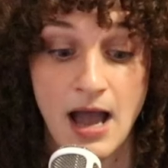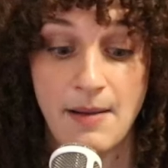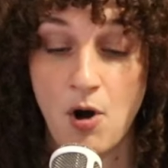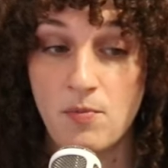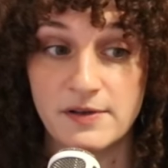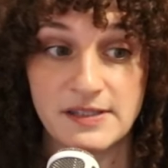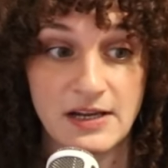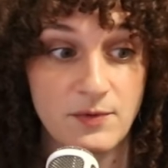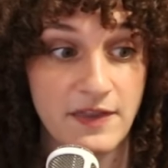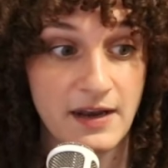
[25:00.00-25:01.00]
I'm almost
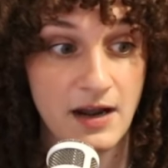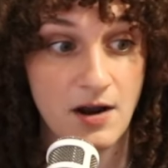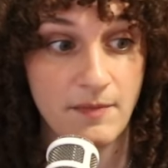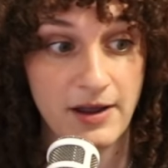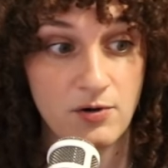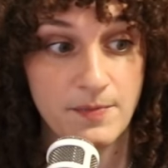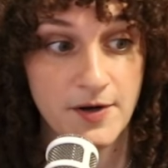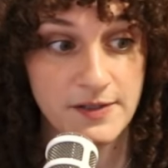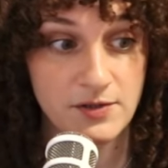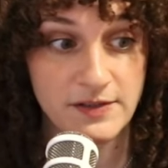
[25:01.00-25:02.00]
done with it on my own
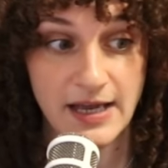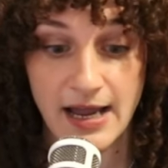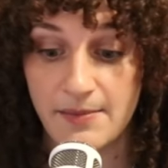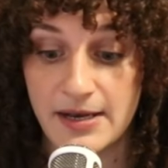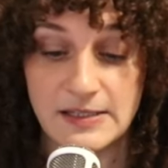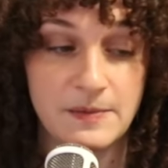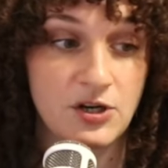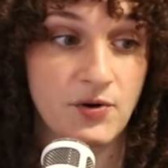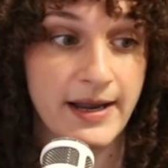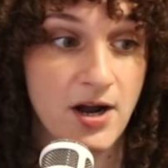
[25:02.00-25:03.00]
personal time. And it's been a
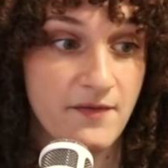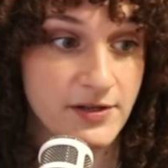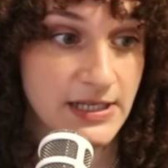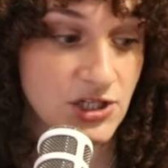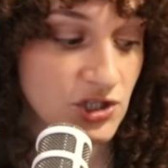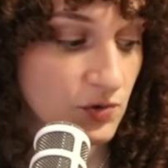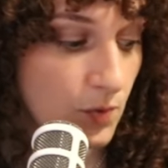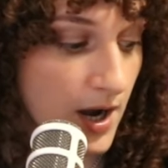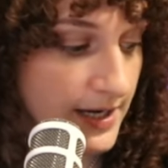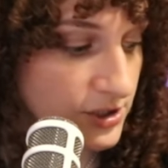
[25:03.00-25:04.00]
great conversation to
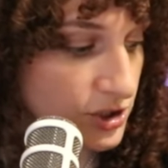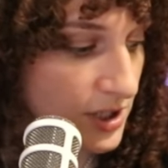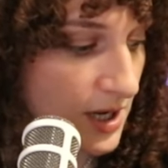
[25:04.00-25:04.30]
watch.